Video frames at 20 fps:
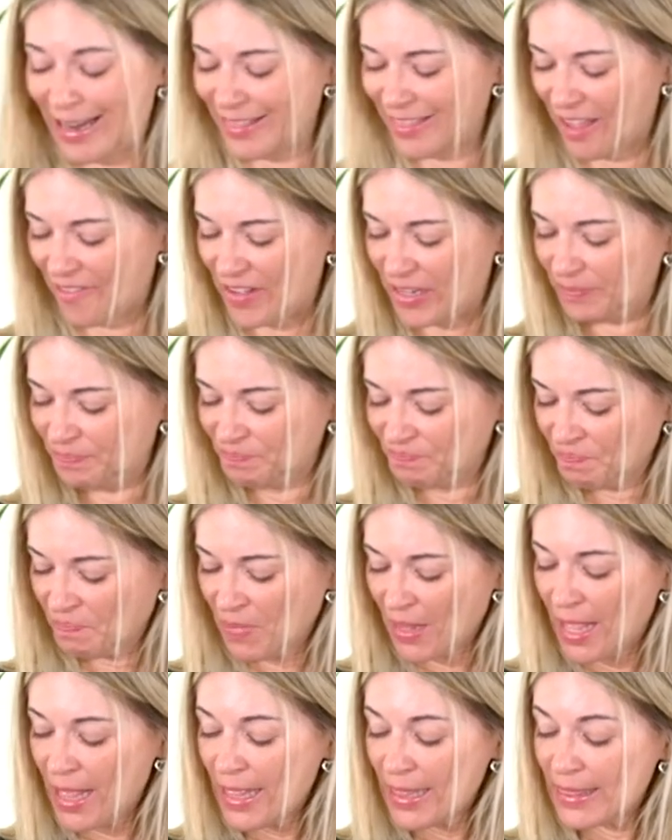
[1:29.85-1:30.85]
I love it.
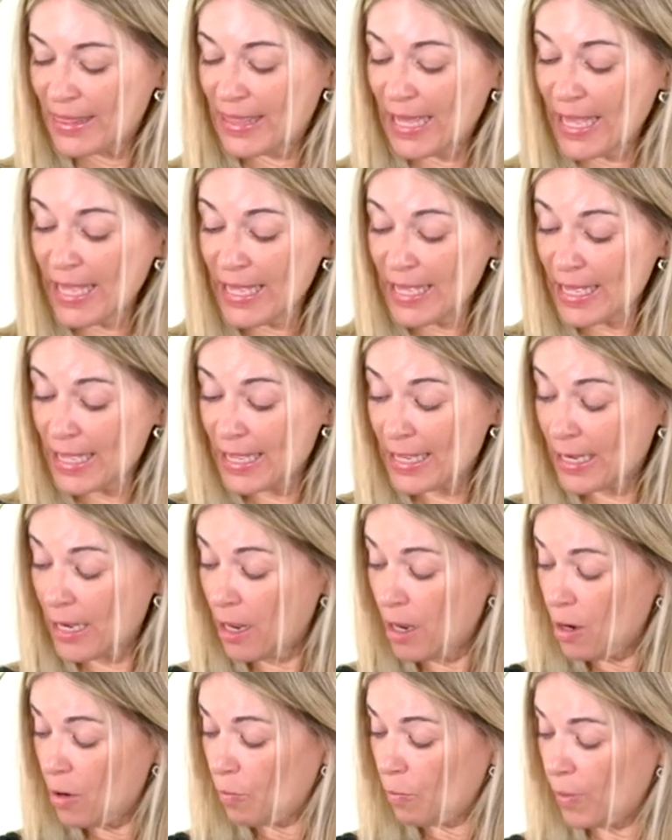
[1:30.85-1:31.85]
Then
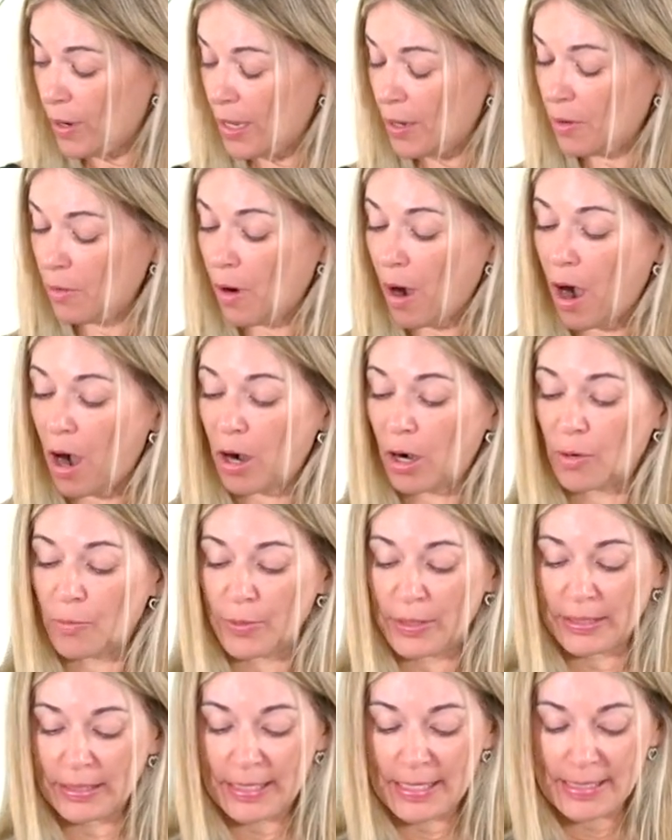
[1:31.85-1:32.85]
we are
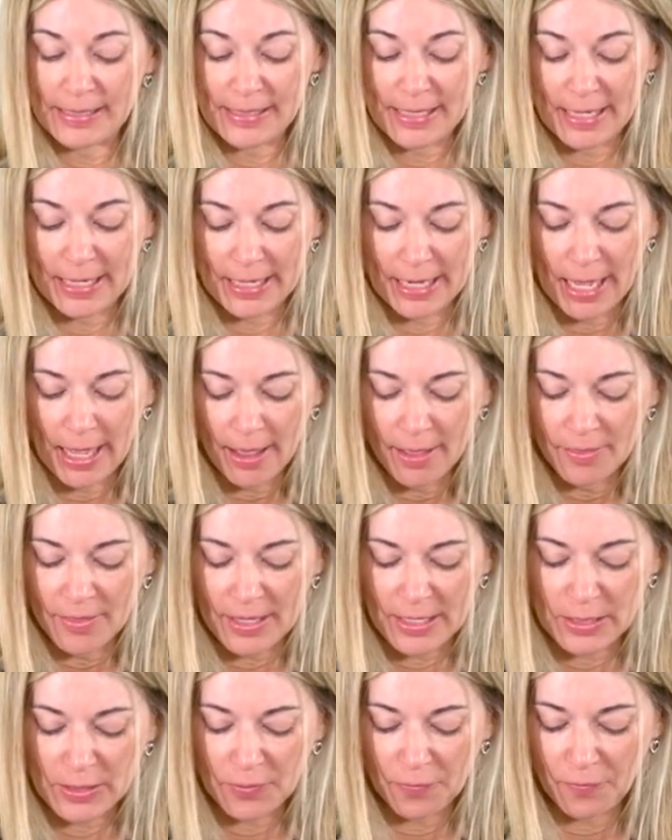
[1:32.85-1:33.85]
releasing
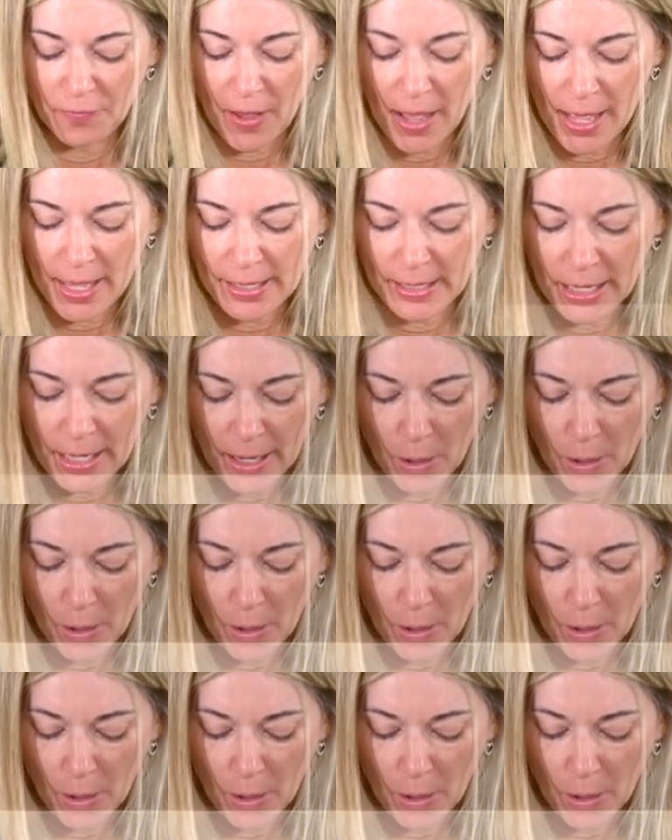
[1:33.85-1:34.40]
these fun